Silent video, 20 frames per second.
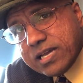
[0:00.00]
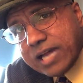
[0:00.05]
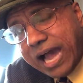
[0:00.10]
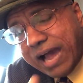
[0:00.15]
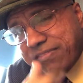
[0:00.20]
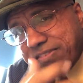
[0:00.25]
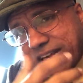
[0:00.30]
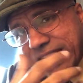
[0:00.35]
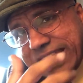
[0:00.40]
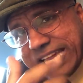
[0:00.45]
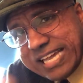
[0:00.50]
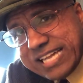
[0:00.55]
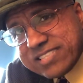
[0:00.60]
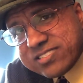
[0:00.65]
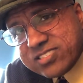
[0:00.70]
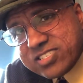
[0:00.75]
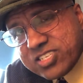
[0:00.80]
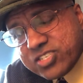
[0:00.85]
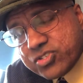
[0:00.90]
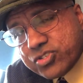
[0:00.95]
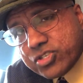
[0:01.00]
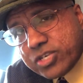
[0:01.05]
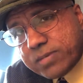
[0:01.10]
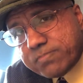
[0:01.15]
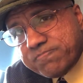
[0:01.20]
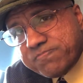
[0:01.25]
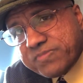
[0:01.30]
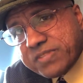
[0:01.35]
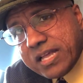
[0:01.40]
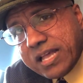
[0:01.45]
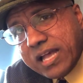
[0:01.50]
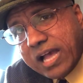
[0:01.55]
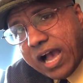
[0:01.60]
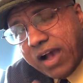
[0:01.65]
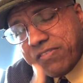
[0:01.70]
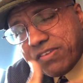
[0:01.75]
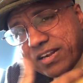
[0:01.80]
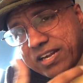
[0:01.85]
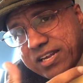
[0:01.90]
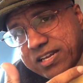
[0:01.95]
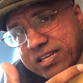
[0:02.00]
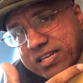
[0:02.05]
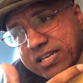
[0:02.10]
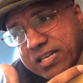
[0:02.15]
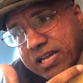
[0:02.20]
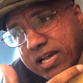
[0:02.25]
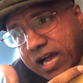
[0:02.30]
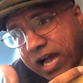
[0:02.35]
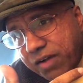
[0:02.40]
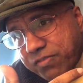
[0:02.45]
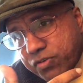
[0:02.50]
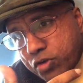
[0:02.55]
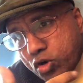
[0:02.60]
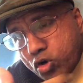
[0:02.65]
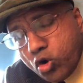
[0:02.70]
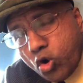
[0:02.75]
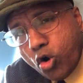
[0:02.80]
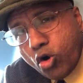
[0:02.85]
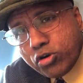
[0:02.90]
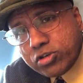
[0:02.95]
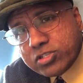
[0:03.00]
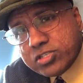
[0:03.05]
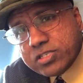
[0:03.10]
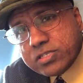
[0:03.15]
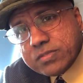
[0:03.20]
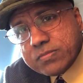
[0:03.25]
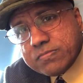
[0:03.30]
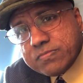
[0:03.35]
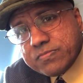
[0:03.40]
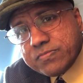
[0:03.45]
our legal system, our roads.